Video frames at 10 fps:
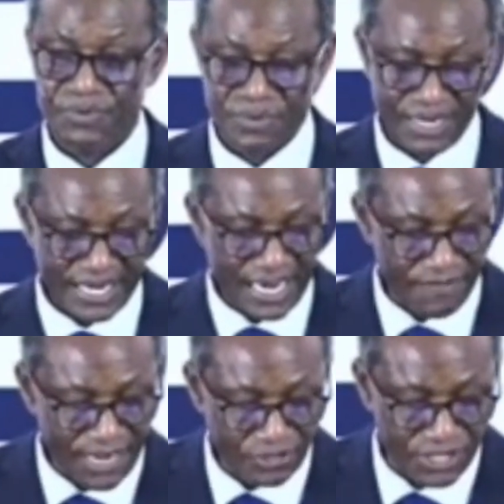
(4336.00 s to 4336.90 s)

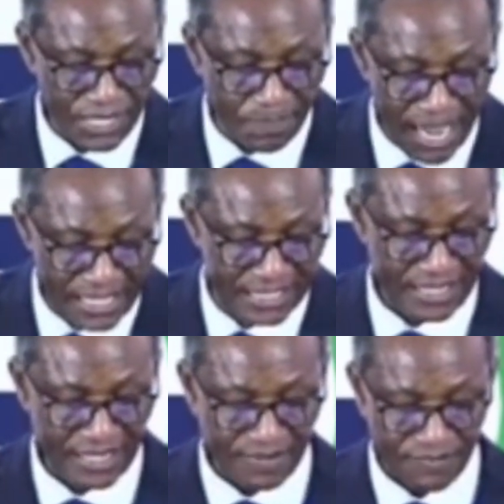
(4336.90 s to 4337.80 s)
never to depart
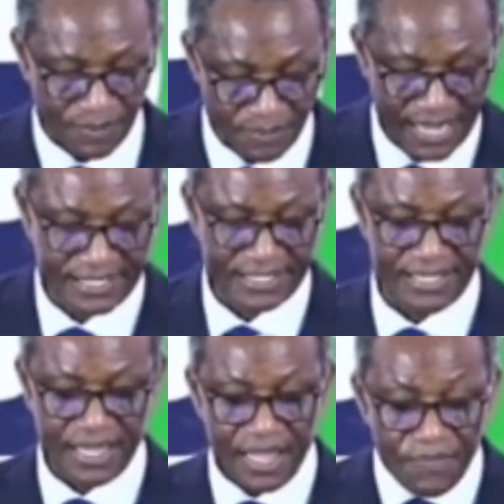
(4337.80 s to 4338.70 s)
from that.
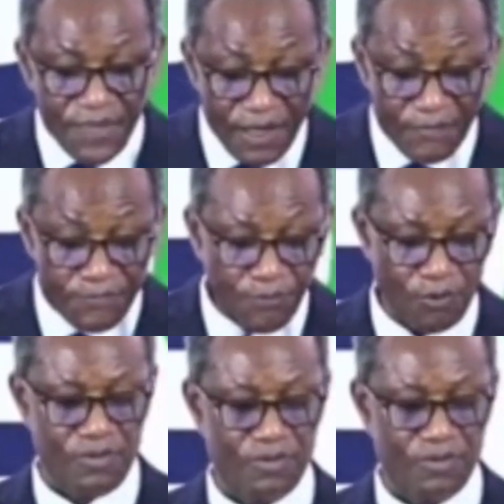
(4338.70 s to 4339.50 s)
Therefore,